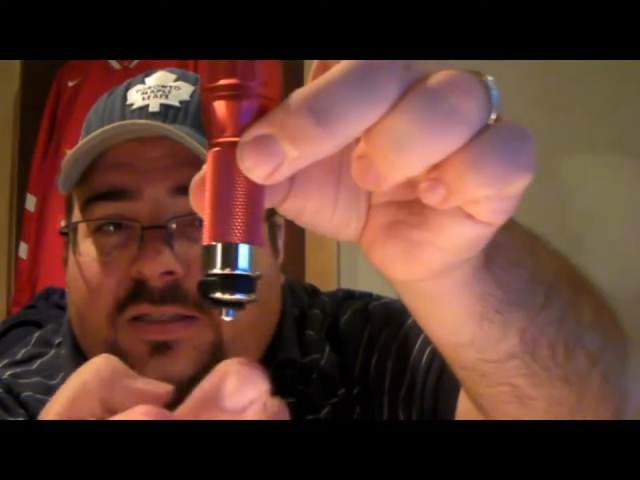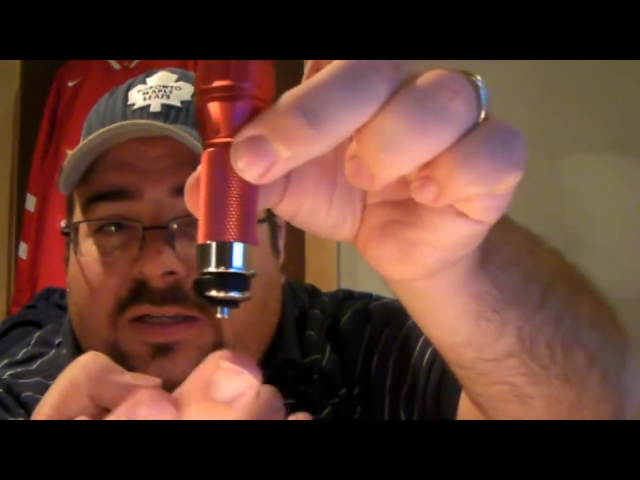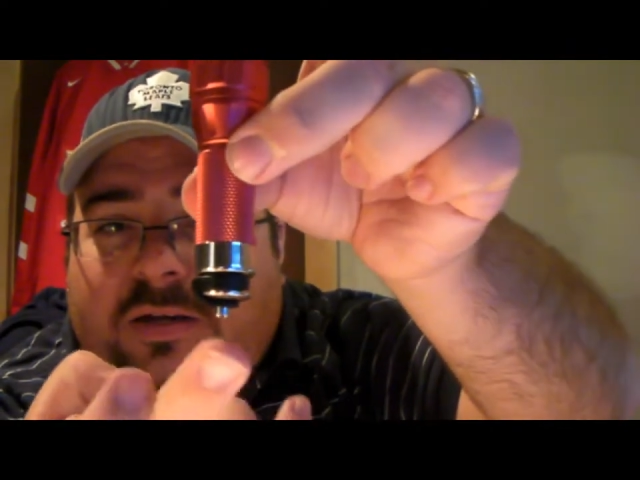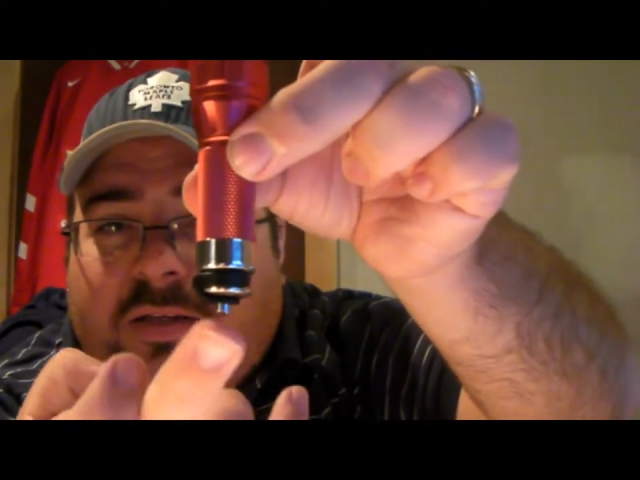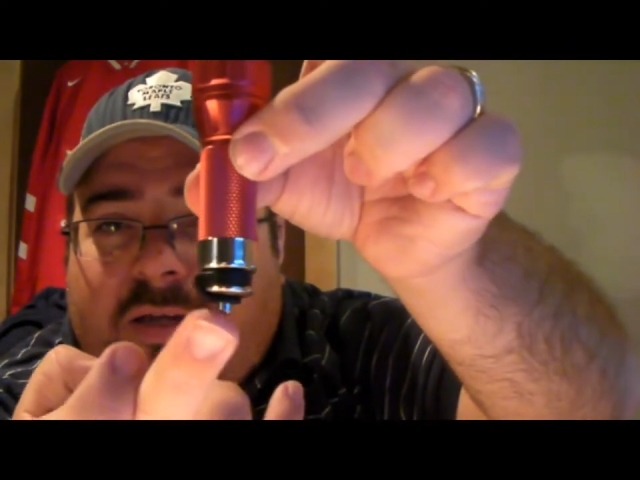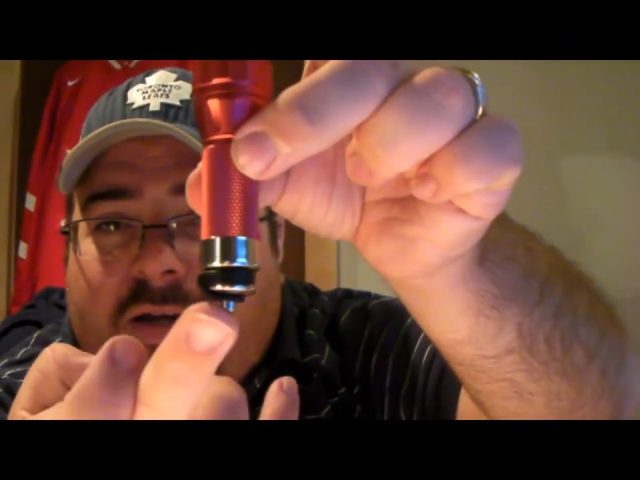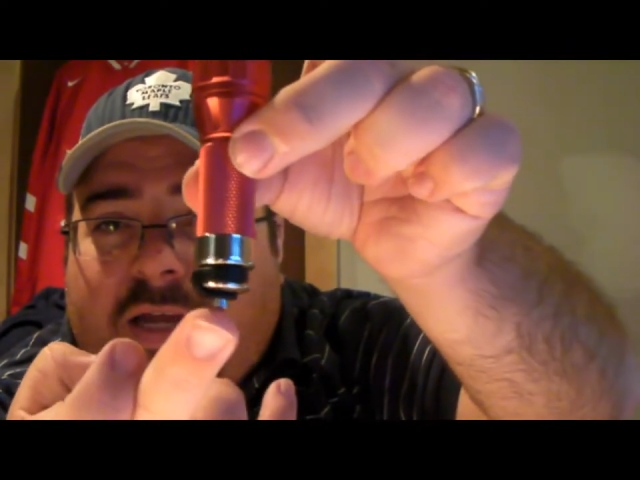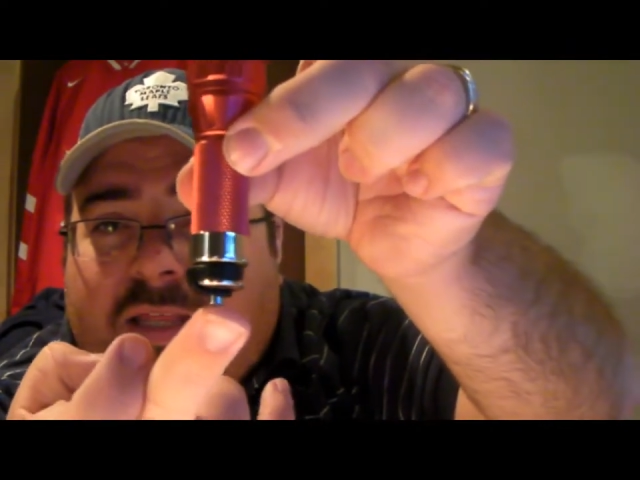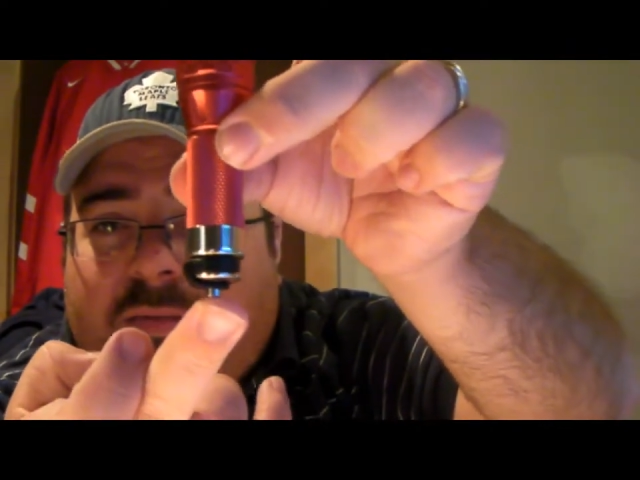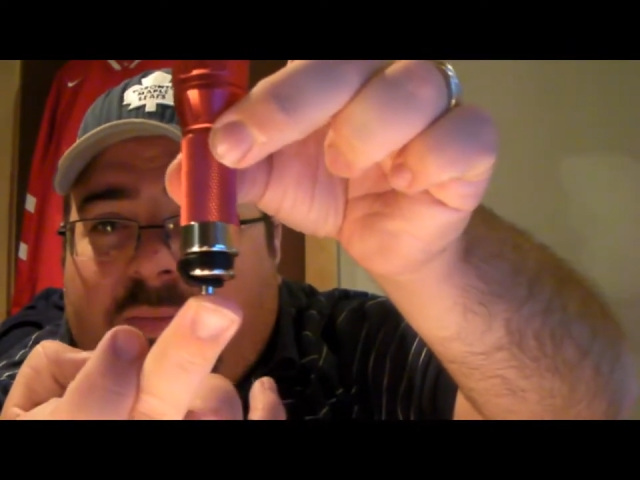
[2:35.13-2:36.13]
cigarette lighter
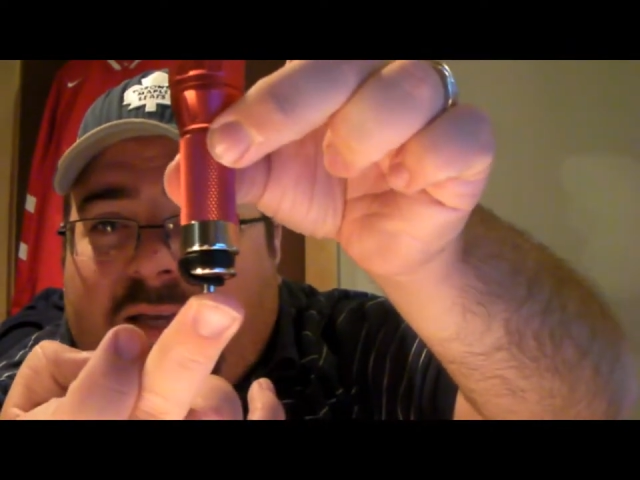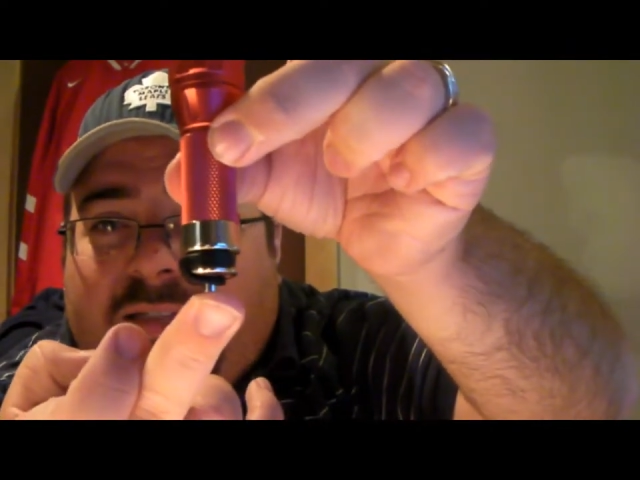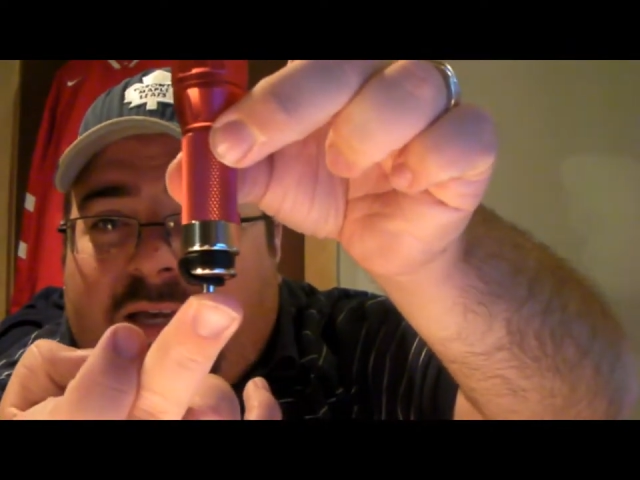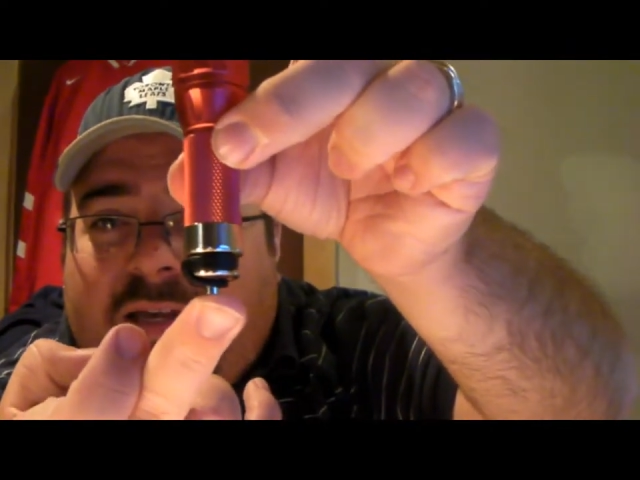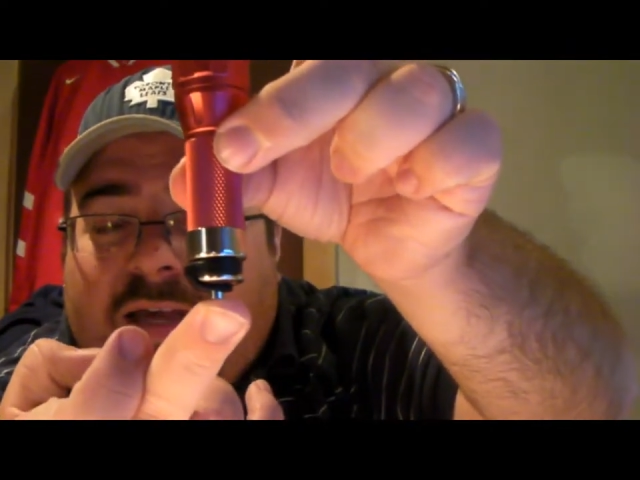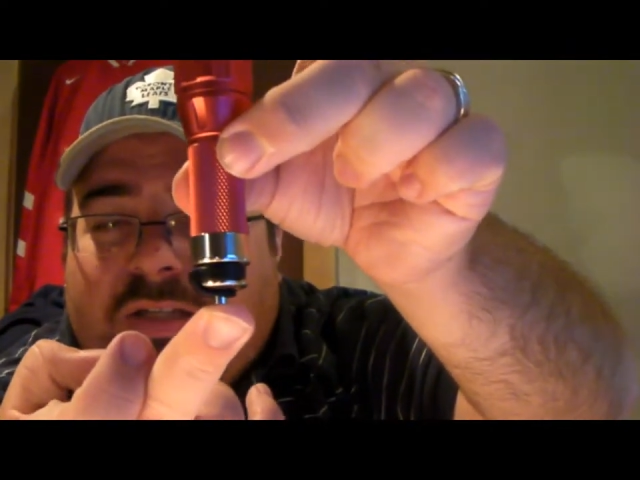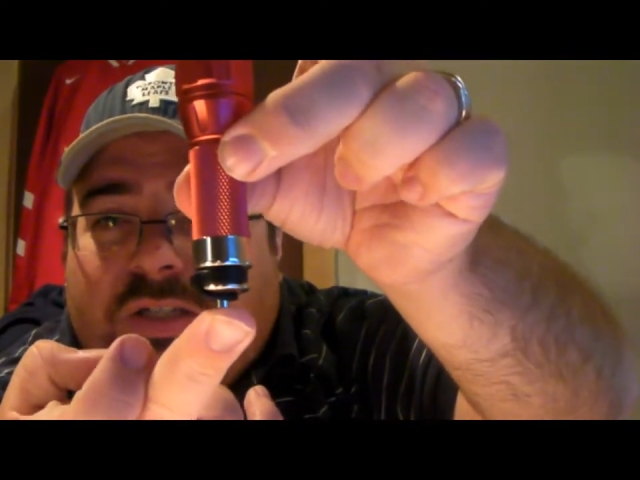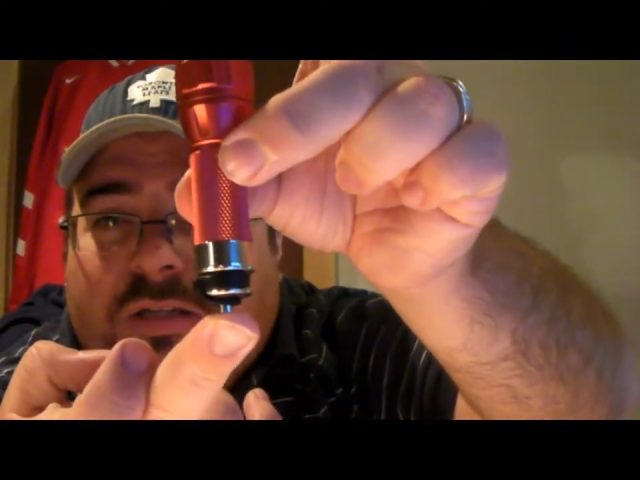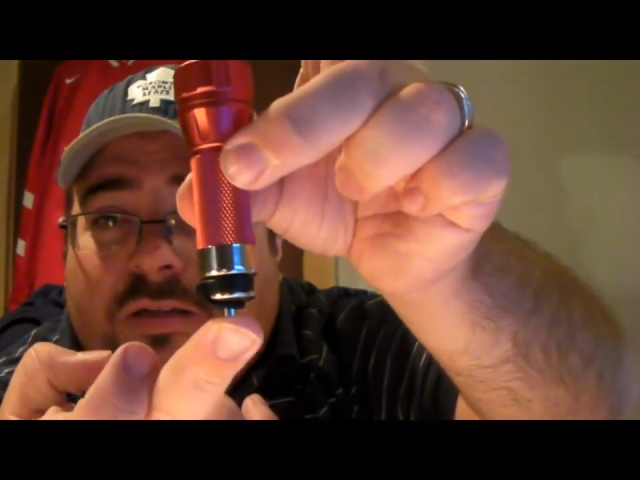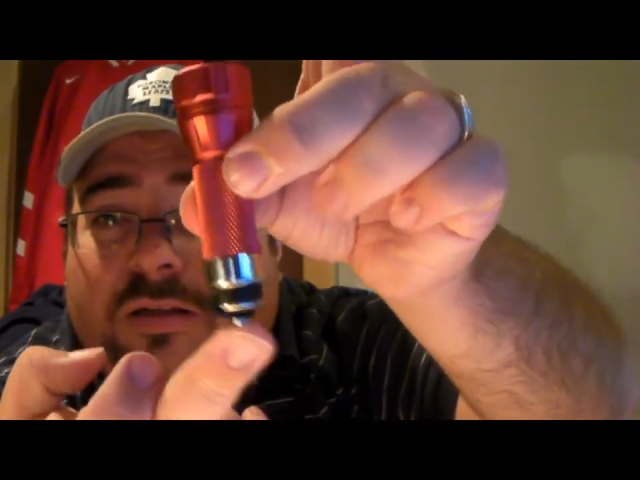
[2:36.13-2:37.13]
and then makes a
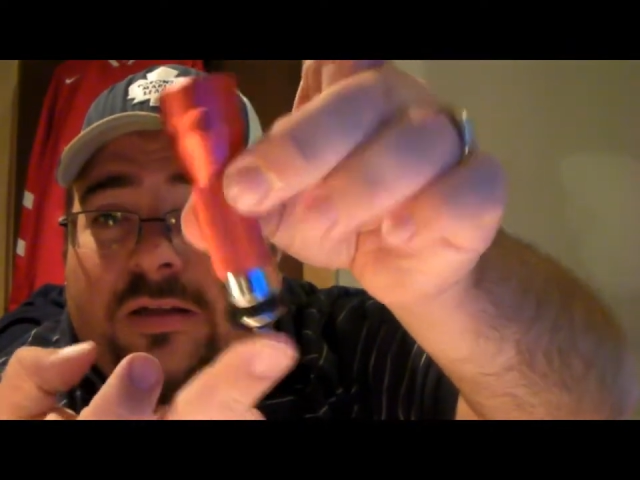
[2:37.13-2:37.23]
connection,